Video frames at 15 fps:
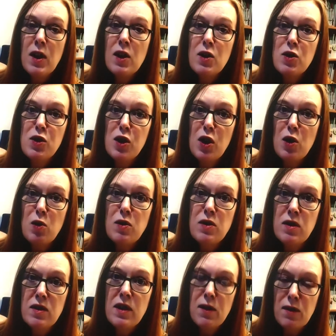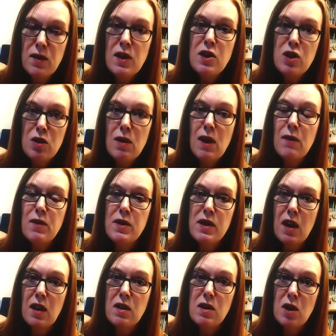So definitely do have the
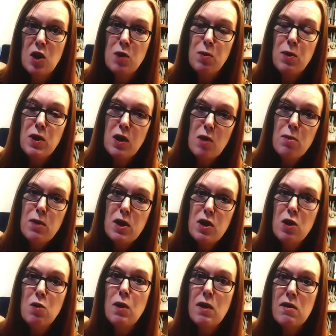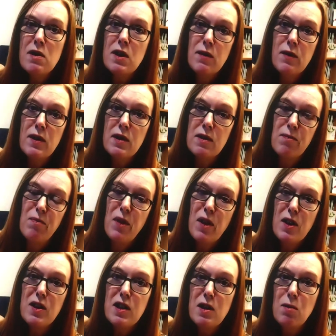second dose, but don't be too worried if it's
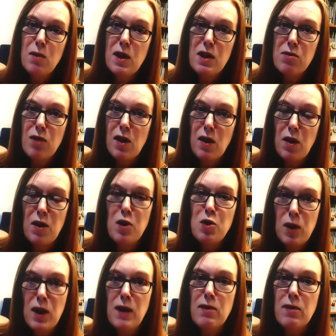13 weeks rather than 12.